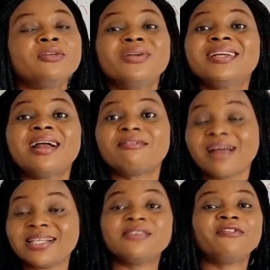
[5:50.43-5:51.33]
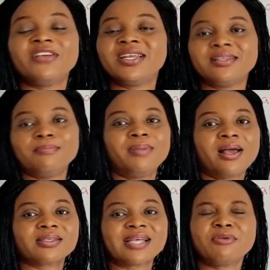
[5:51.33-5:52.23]
the reading and writing fill in the
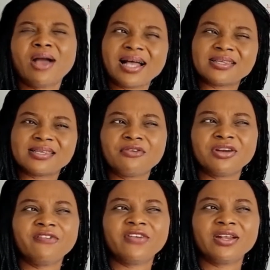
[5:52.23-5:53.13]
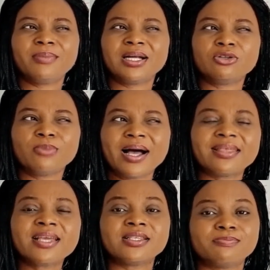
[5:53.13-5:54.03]
blanks. I know I had said reading fill in the blanks, no, but I
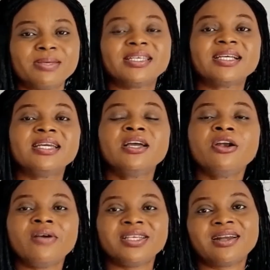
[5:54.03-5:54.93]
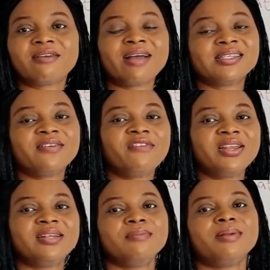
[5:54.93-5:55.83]
think it's basically reading and writing
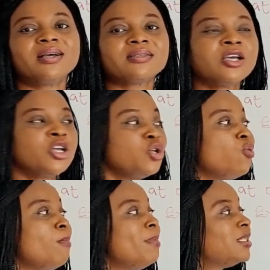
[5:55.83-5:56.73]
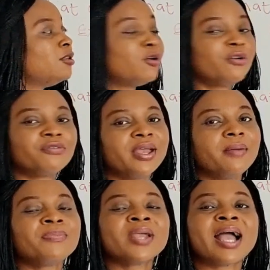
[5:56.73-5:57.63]
fill in the blanks. You will meet a lot of
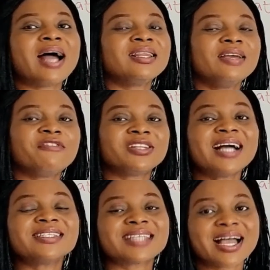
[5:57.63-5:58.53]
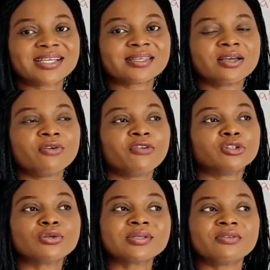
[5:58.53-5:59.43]
them. And for that task,
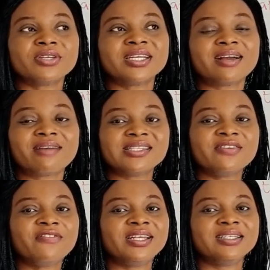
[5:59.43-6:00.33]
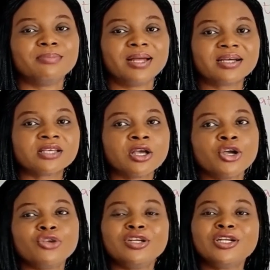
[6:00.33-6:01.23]
for those reading and writing fill in the blanks,
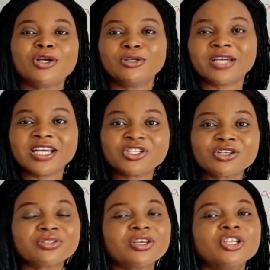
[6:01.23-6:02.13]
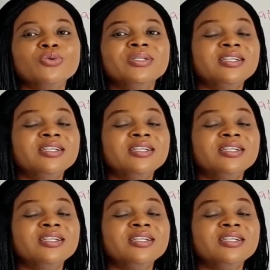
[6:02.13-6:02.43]
you need collocations, you will